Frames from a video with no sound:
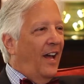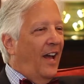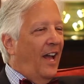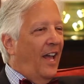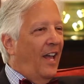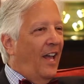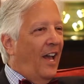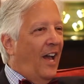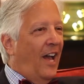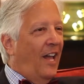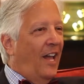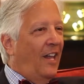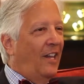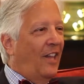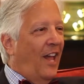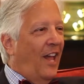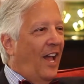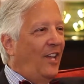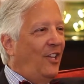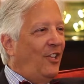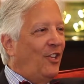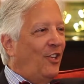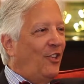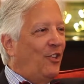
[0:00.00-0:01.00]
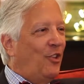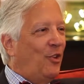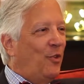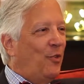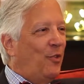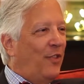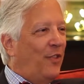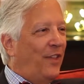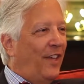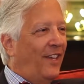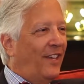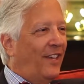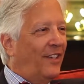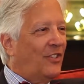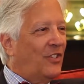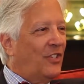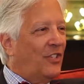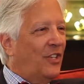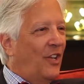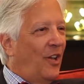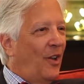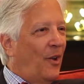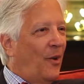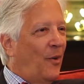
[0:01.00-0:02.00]
I like to do things.
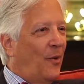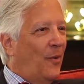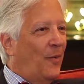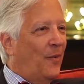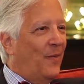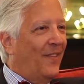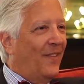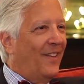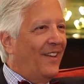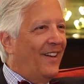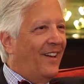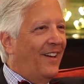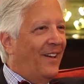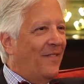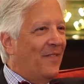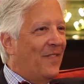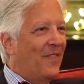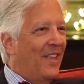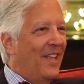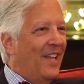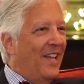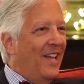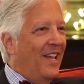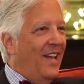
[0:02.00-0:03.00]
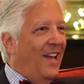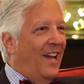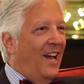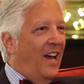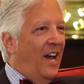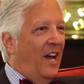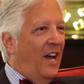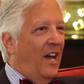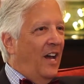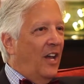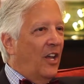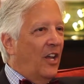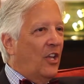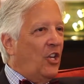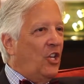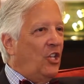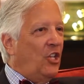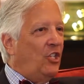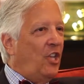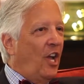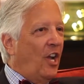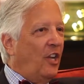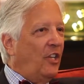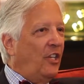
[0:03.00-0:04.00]
So
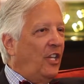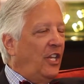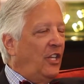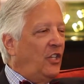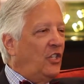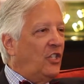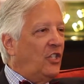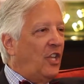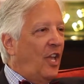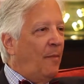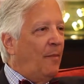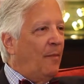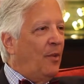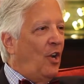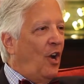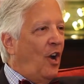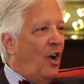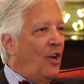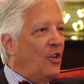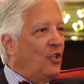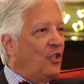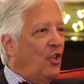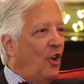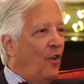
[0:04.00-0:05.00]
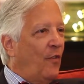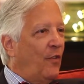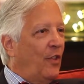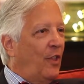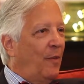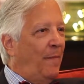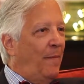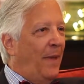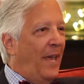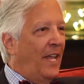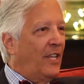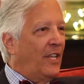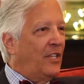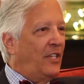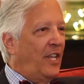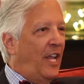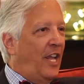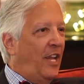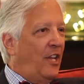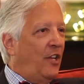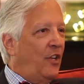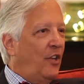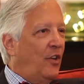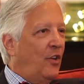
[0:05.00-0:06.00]
conducting seminars over the past
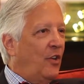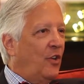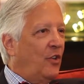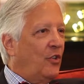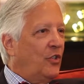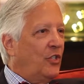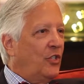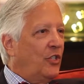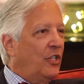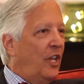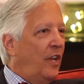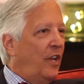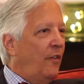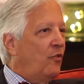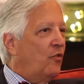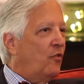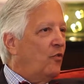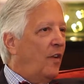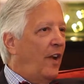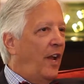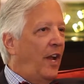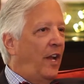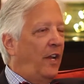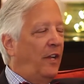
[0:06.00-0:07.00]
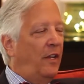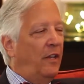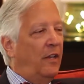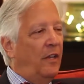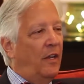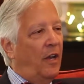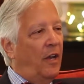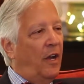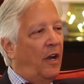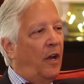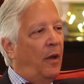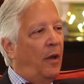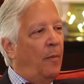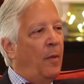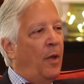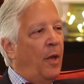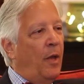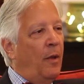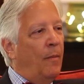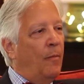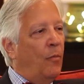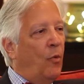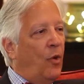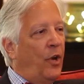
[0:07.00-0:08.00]
8 years that have trained
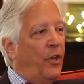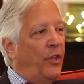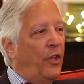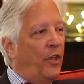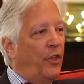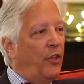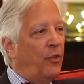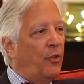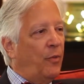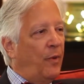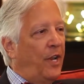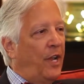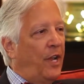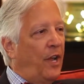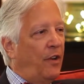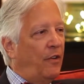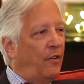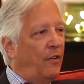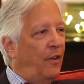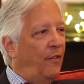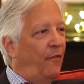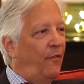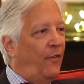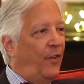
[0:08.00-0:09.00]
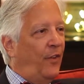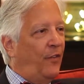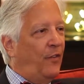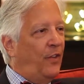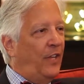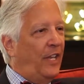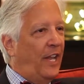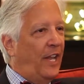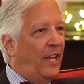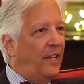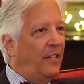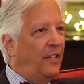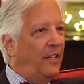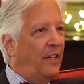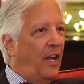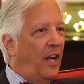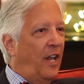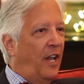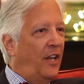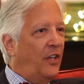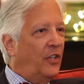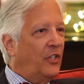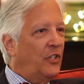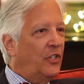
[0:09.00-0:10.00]
more than 350
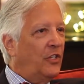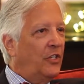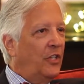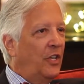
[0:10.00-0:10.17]
endodontists